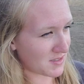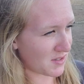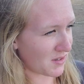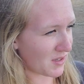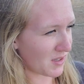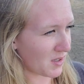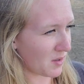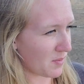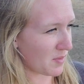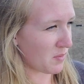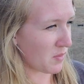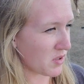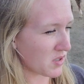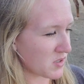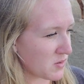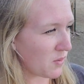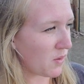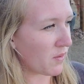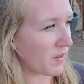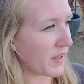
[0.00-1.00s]
look a little bit more
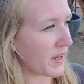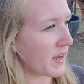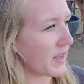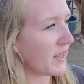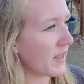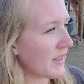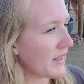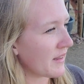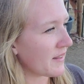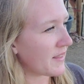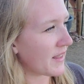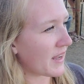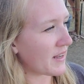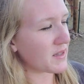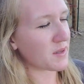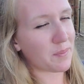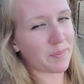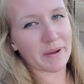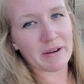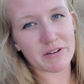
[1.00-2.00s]
swollen
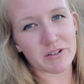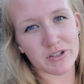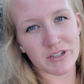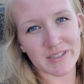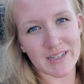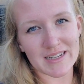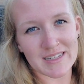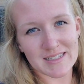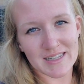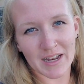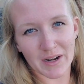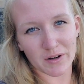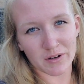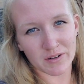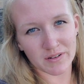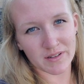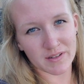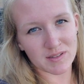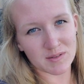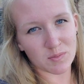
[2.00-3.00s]
than the pictures I sent
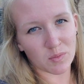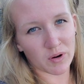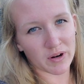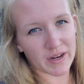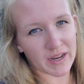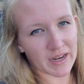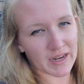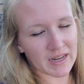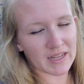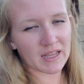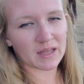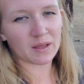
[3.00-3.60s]
her this morning,